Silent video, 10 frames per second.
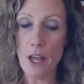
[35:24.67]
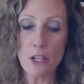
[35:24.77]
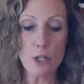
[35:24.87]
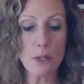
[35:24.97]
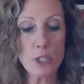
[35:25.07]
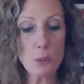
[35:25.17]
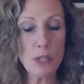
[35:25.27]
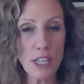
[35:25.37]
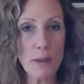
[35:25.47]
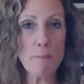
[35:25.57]
So it's
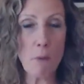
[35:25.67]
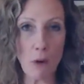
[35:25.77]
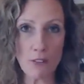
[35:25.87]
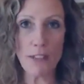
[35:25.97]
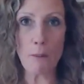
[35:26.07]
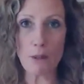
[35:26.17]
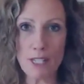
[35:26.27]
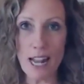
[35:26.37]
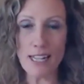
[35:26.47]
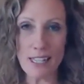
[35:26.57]
really important that we're
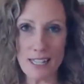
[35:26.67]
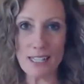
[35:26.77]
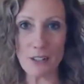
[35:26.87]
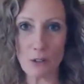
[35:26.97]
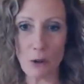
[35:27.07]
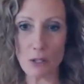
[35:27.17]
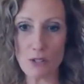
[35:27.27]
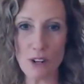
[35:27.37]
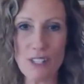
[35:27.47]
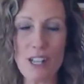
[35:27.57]
setting these little goals
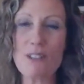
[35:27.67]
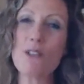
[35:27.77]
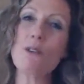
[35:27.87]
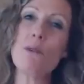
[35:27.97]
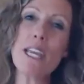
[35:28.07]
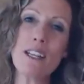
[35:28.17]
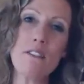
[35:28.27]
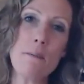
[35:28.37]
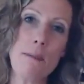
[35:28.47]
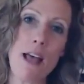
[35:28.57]
for ourselves so that we can
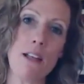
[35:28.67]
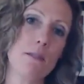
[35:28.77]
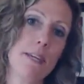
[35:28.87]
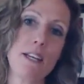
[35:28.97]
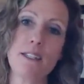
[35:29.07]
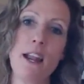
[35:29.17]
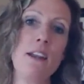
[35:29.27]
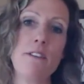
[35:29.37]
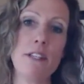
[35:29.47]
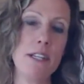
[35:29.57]
live in balance, because none
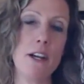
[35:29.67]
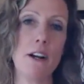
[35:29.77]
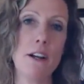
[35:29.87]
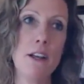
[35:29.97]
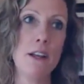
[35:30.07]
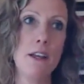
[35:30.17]
of us here,